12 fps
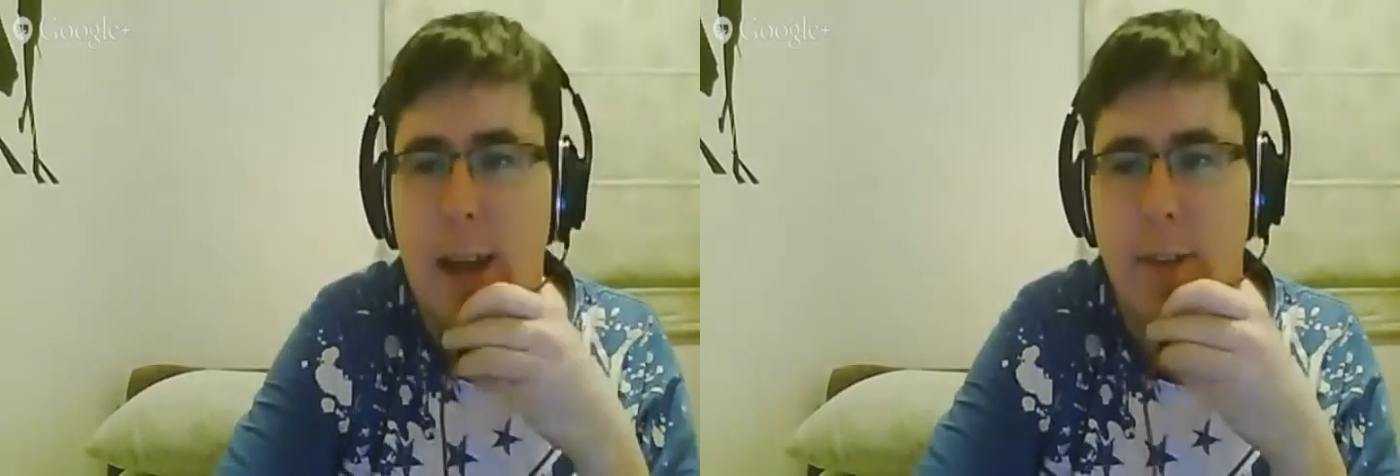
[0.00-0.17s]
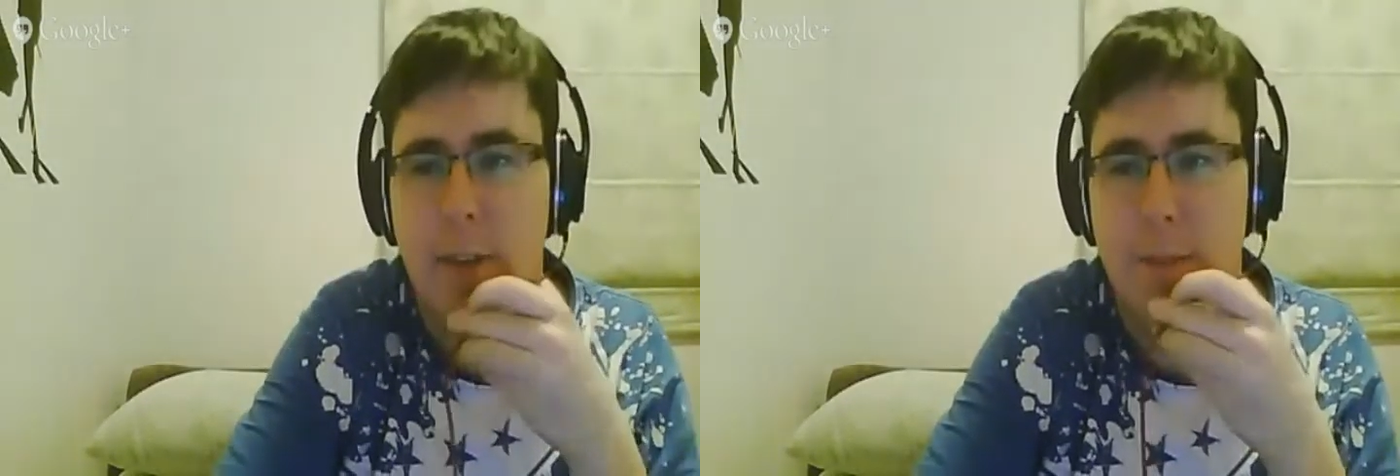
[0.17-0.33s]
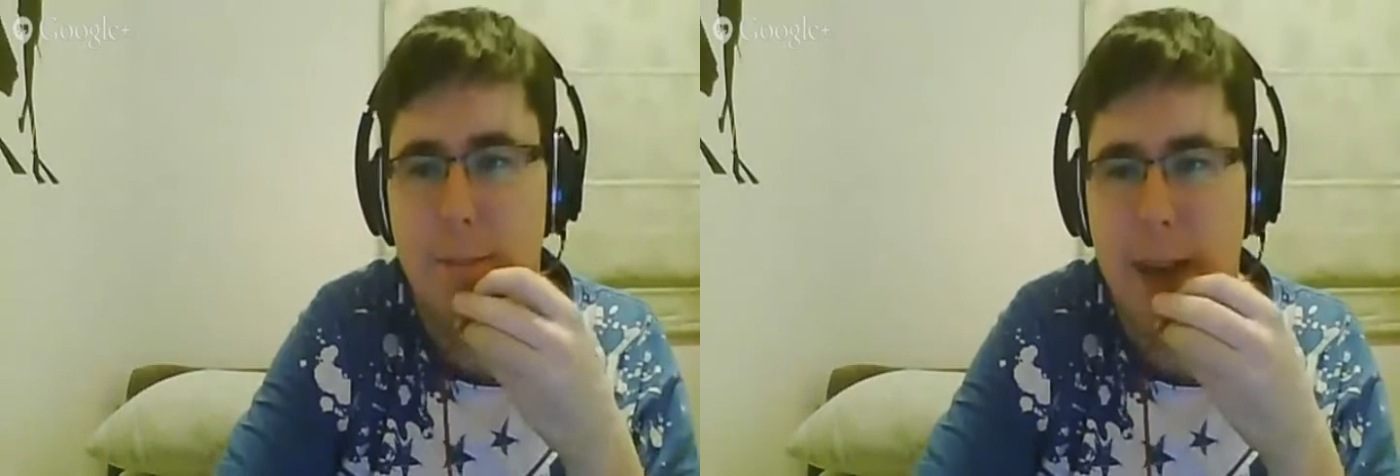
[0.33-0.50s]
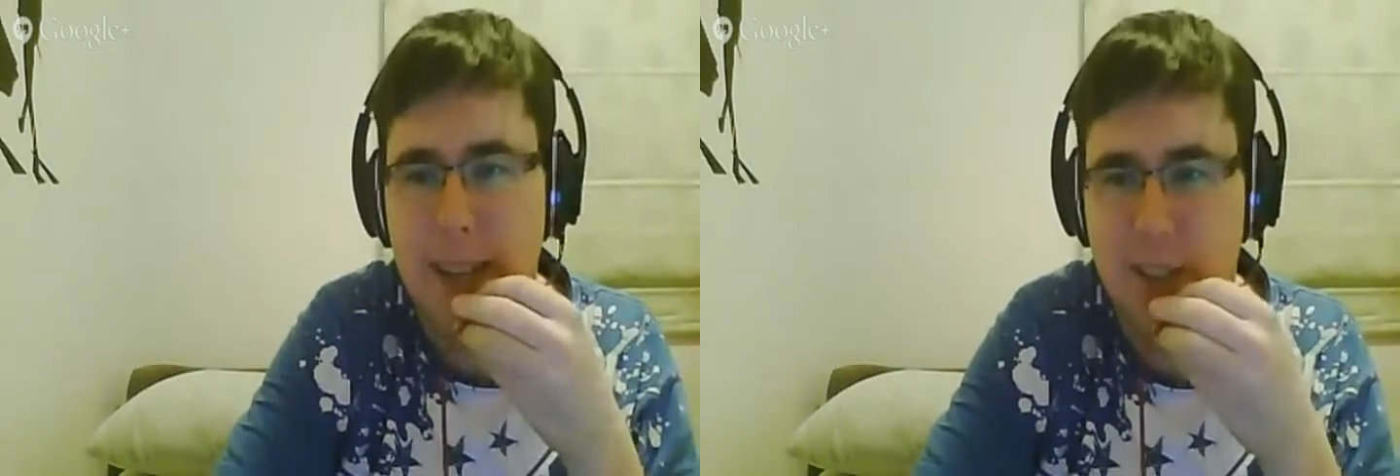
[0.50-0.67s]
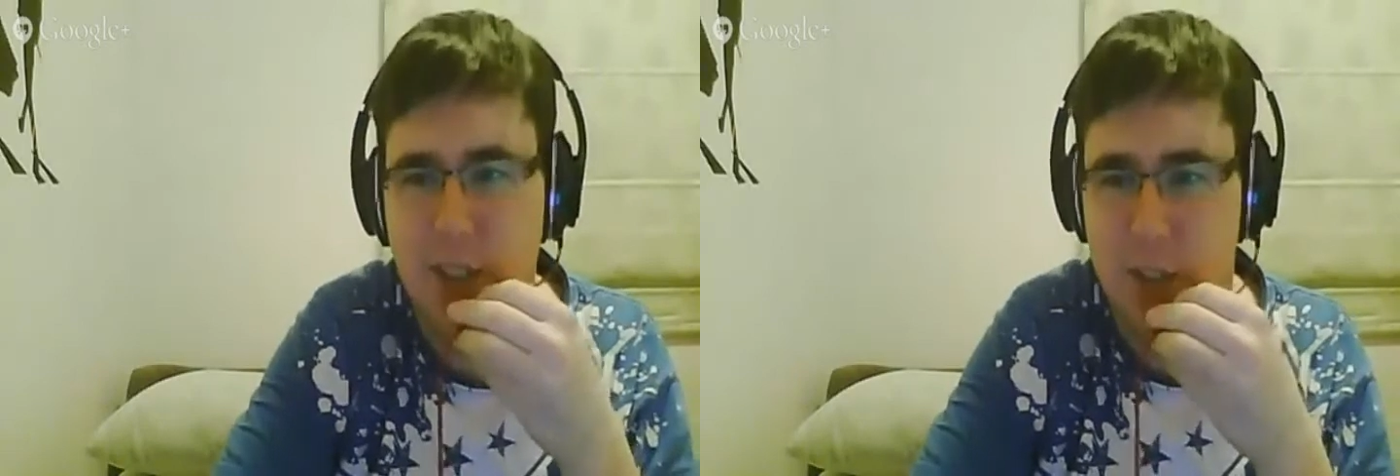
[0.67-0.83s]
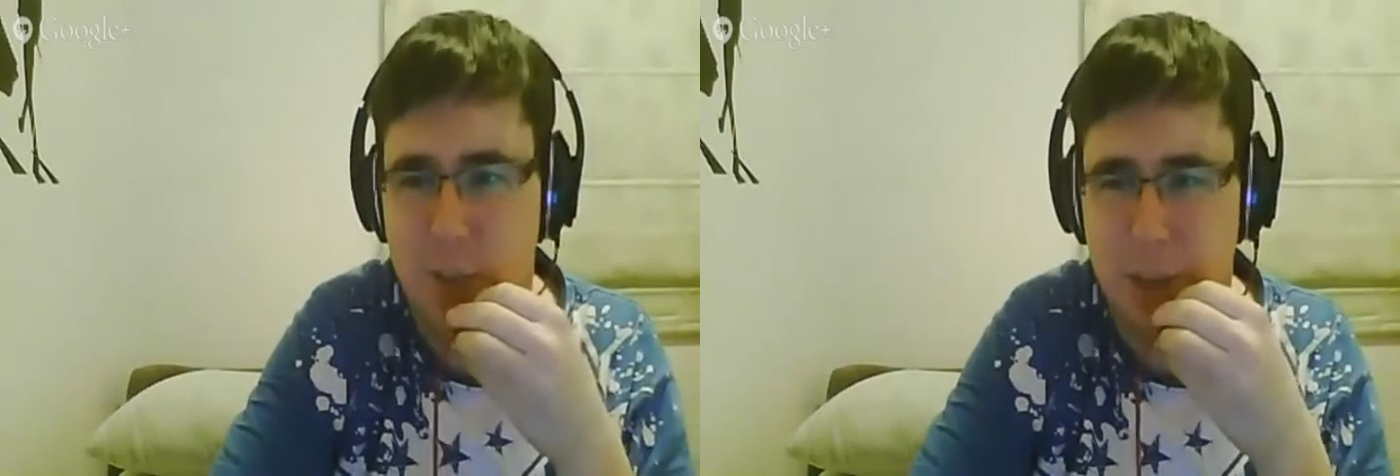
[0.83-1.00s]
If he
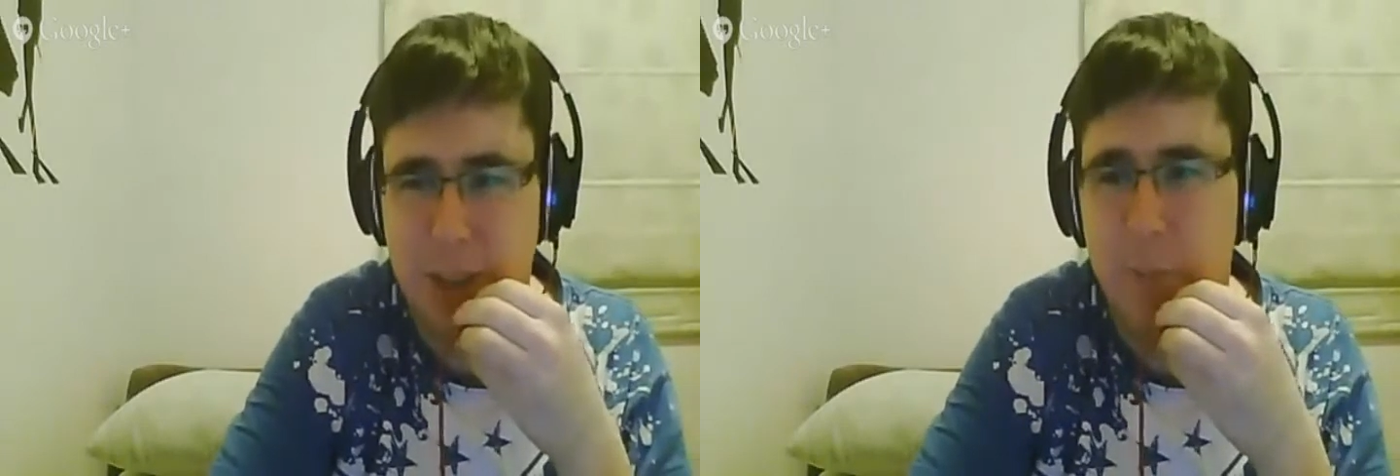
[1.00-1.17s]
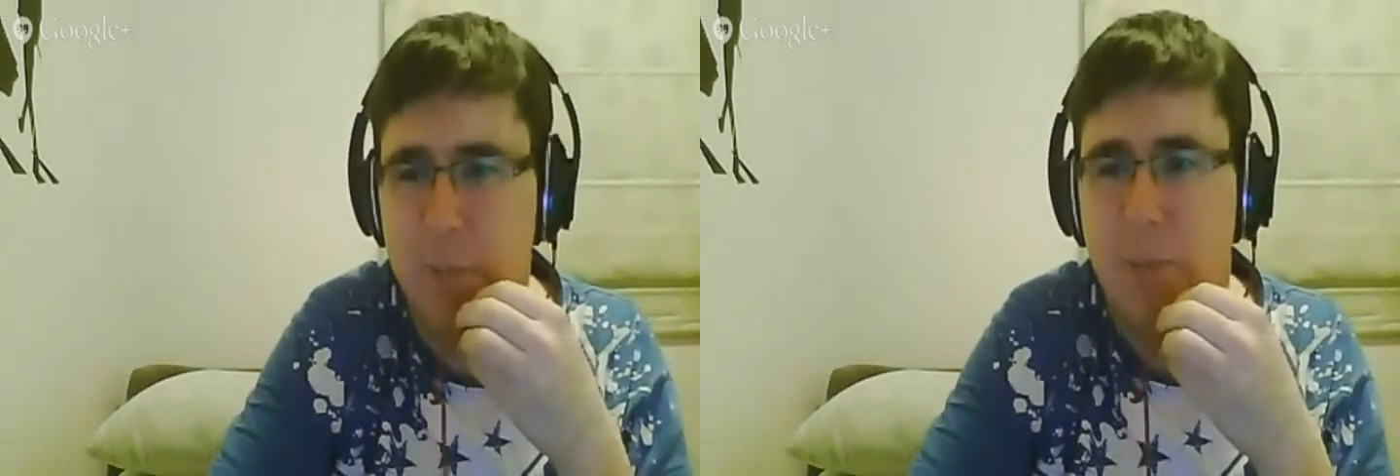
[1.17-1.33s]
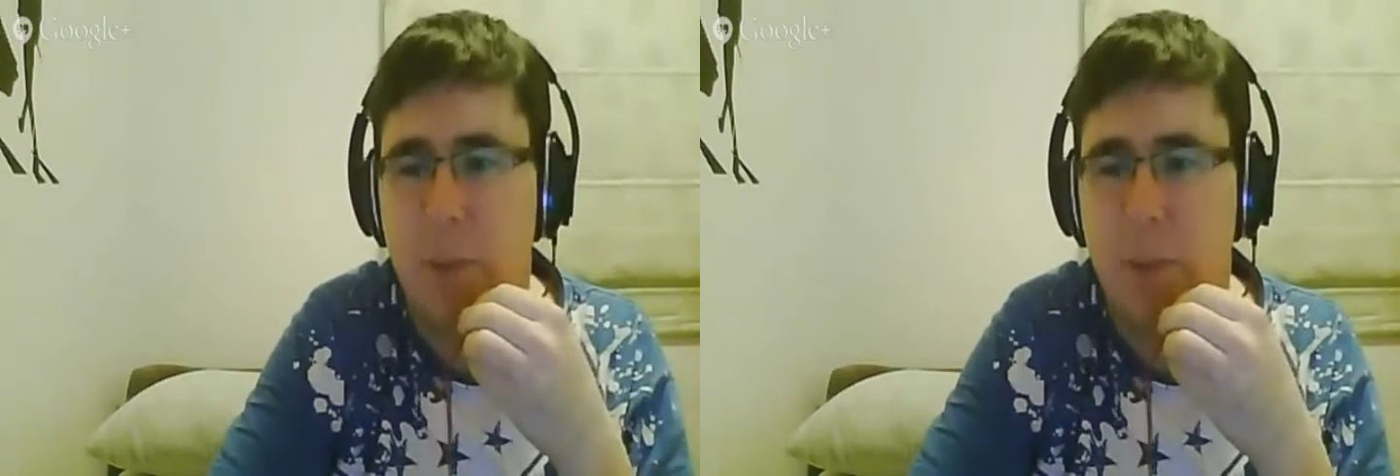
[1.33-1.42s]
messages me,